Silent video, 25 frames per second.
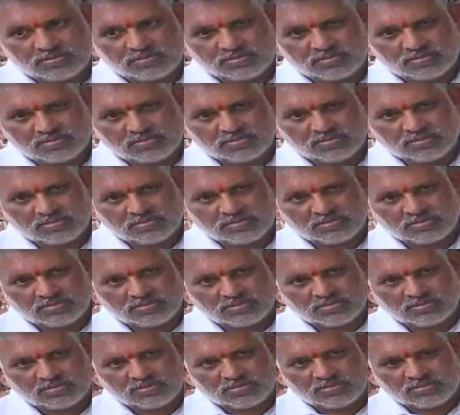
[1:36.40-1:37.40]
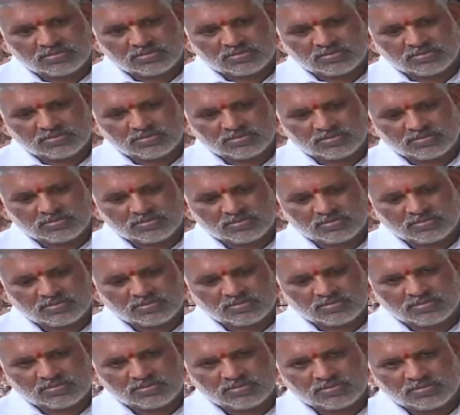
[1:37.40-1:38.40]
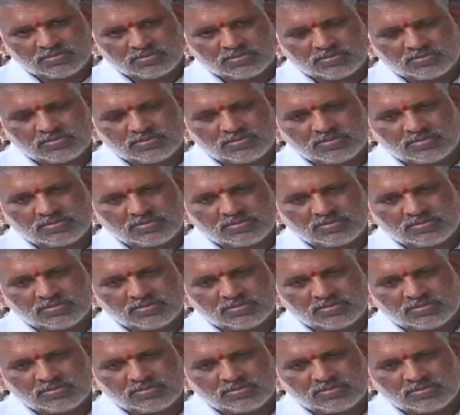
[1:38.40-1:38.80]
No words are spoken by the person on screen.